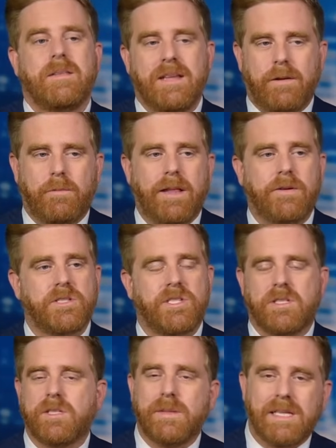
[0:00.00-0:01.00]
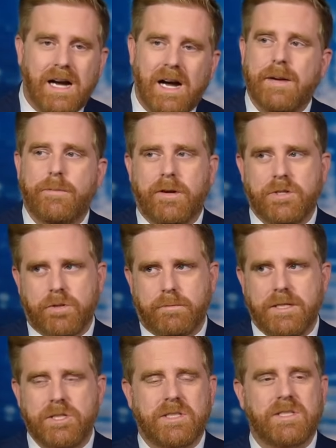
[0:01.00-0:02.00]
that weather system, and the high pressure
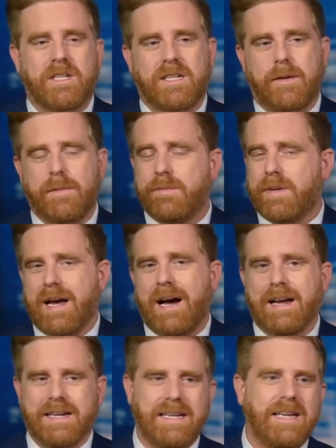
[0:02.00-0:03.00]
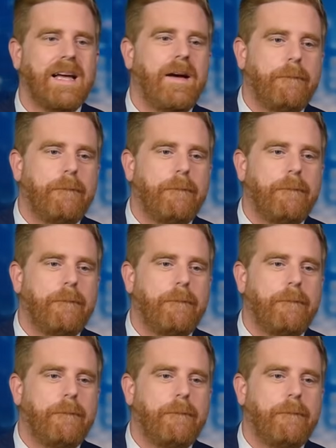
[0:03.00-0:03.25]
ridge that's going to come in behind it.